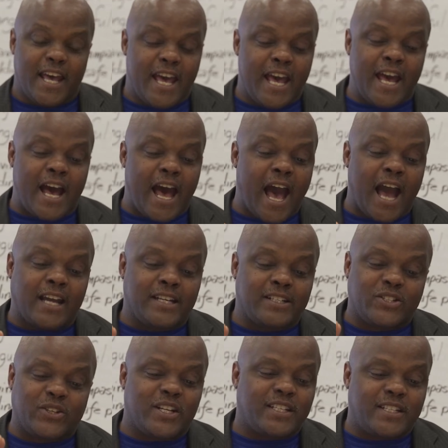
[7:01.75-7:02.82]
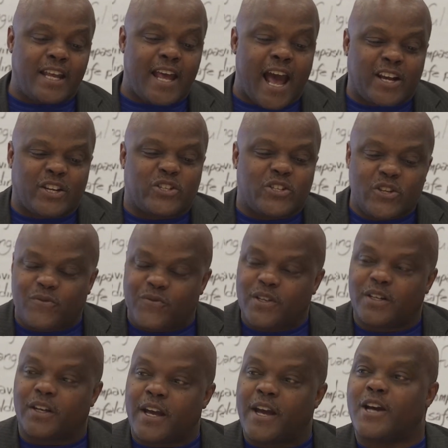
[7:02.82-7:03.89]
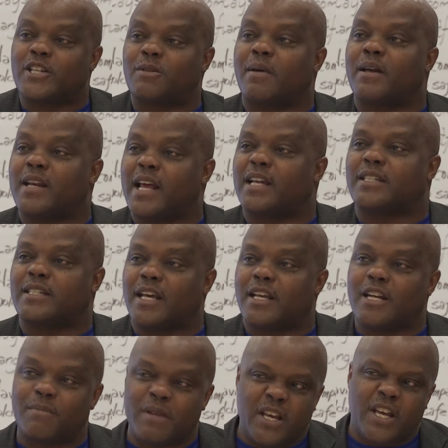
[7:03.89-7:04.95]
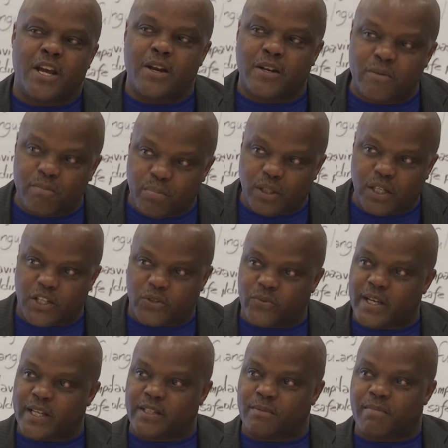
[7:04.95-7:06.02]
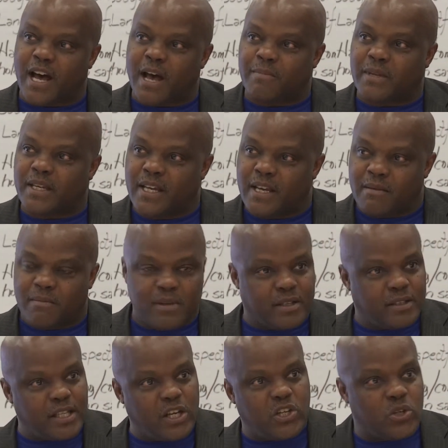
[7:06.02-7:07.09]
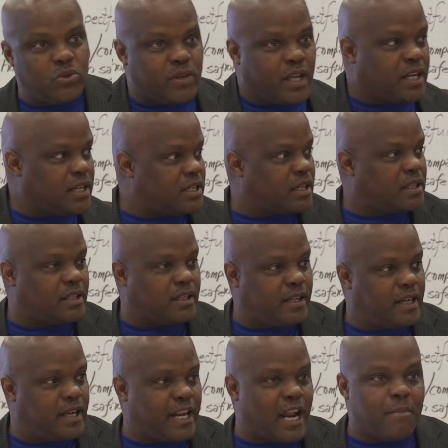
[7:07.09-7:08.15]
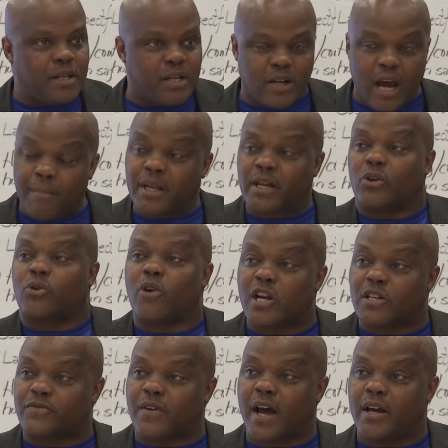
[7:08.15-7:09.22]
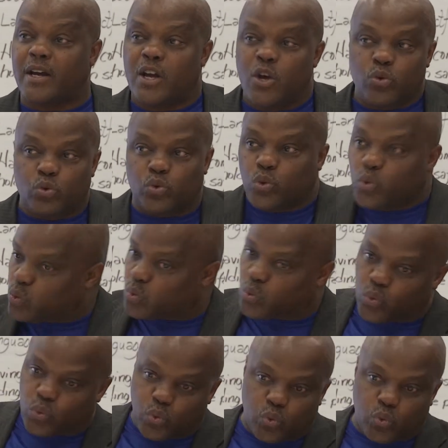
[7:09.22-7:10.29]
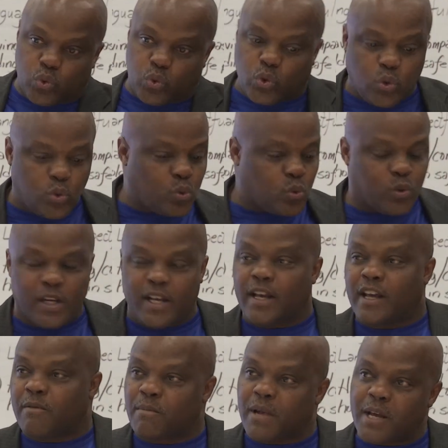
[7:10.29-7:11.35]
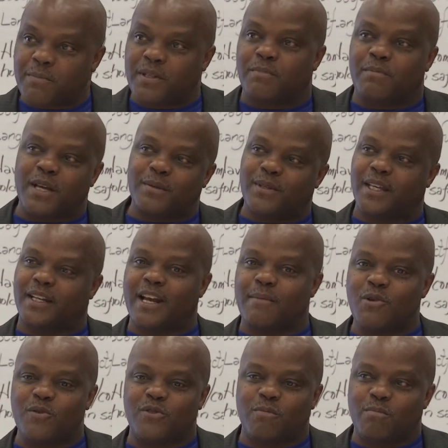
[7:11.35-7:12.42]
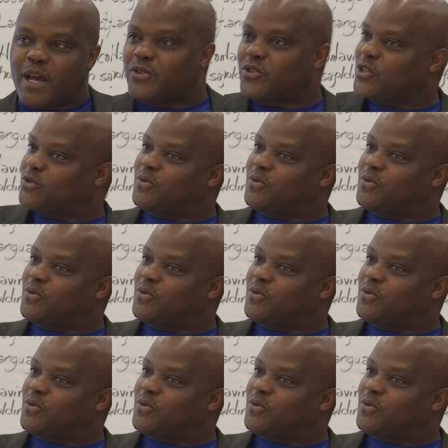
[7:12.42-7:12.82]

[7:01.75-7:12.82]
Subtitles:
and to this day, I can still feel the hairs on my neck stand up, hearing them bullets whizzing by me because they're shooting at each other, and I'm in the crossfire. It makes you think that movie, The Matrix.